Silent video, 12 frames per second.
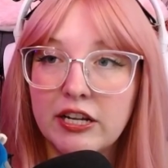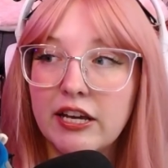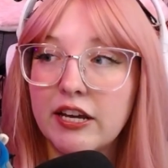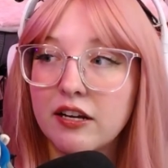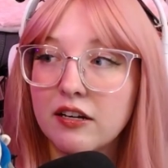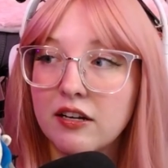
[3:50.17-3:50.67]

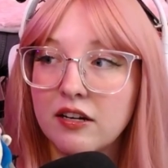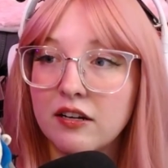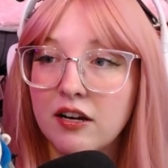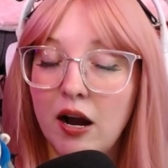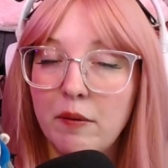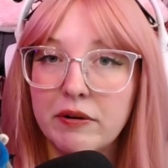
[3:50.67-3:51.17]
get
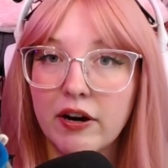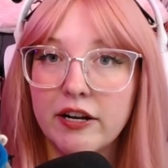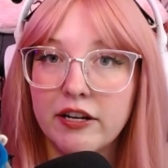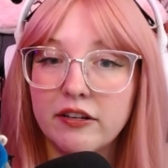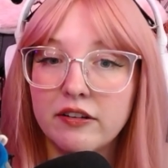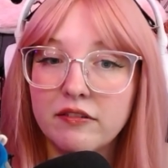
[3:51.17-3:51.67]

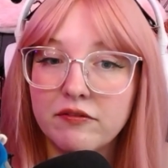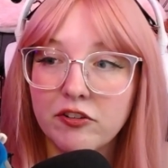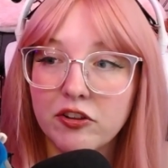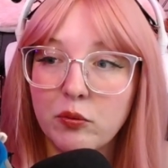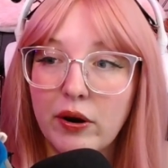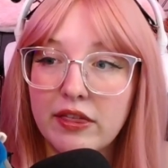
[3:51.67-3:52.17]
copyrighted for
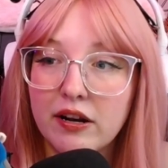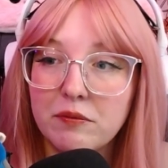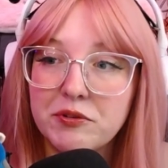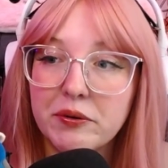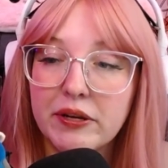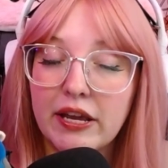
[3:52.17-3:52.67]
the way that I'm
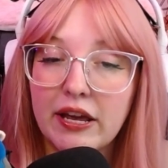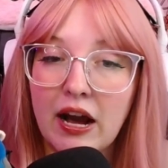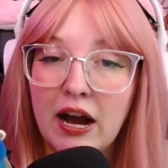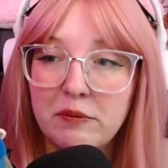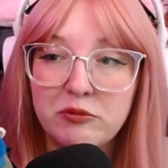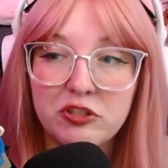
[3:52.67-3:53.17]
doing it.
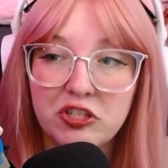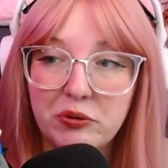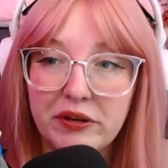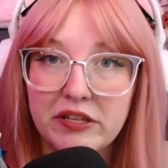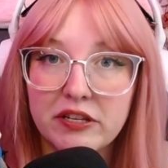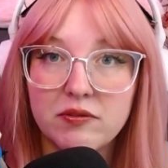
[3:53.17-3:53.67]
I'm just
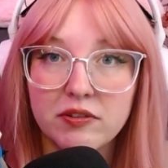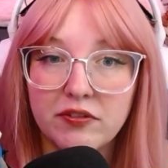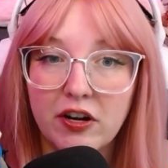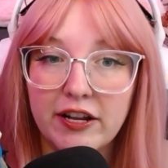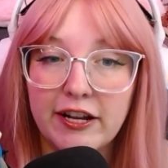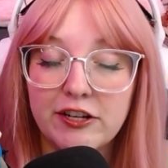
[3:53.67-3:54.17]
doing this for
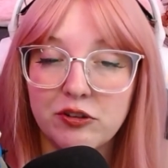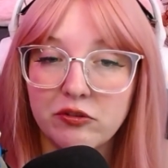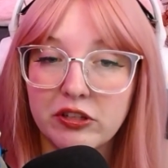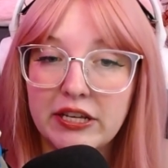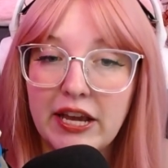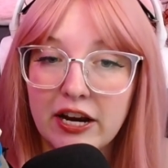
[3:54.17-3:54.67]
fun. I don't
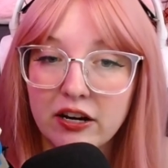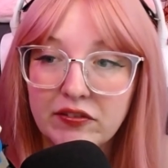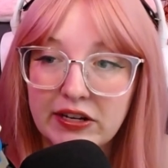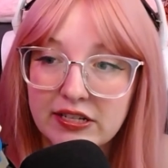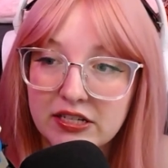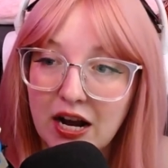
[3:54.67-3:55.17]
really care if it
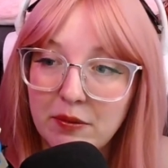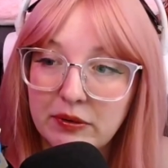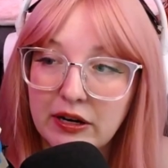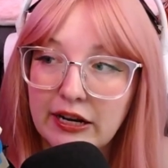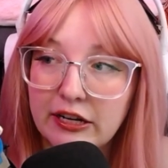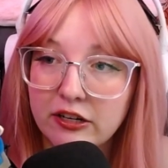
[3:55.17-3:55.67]
gets
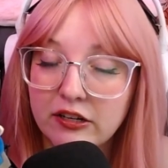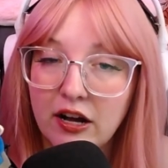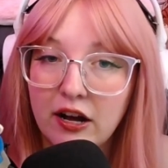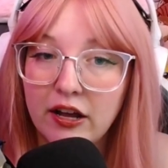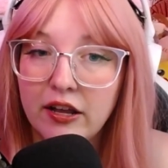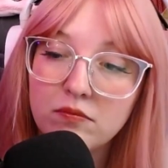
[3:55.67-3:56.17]
copyrighted or
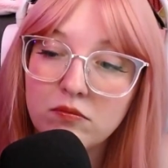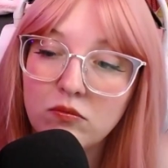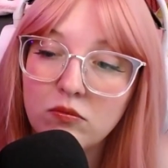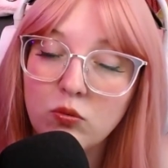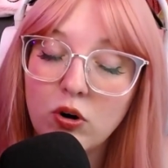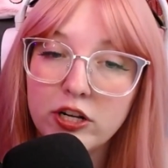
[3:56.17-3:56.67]
not.
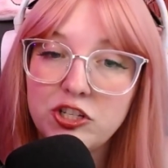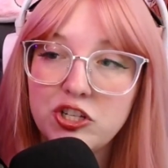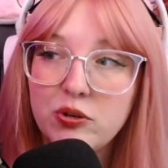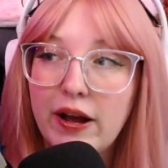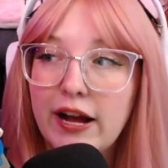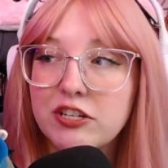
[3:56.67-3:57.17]
Once
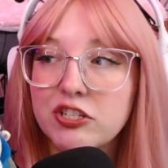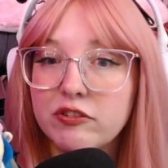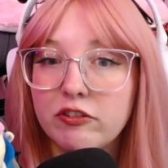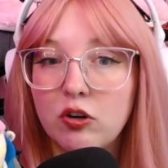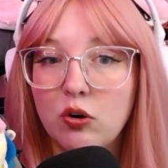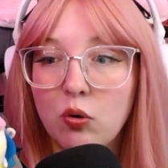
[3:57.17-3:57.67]
you actually
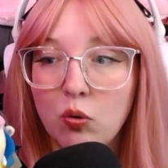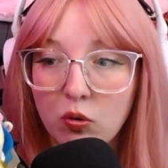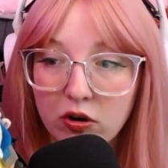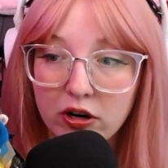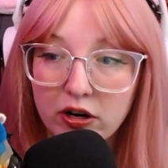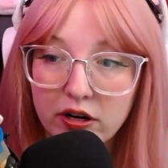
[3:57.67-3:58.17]

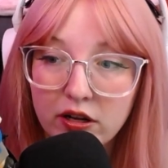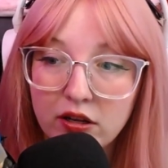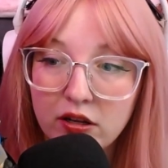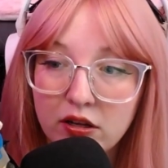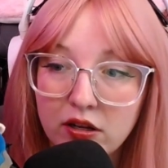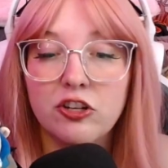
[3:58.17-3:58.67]
record,
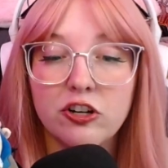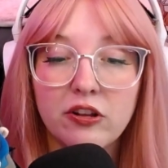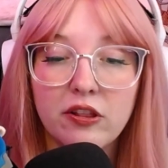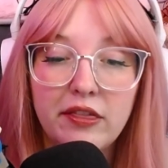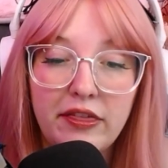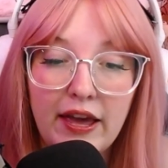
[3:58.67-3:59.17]

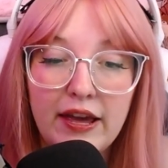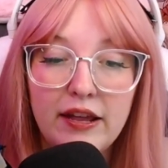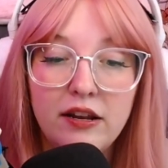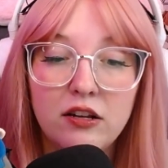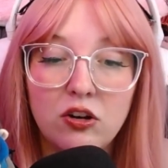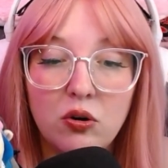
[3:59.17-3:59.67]
you're
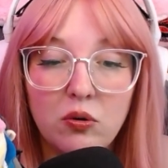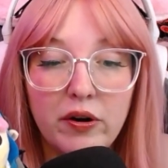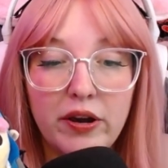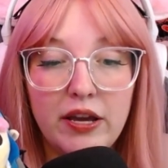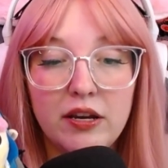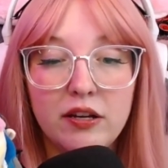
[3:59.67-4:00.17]
then
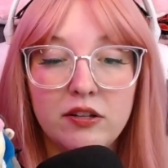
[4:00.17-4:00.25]
going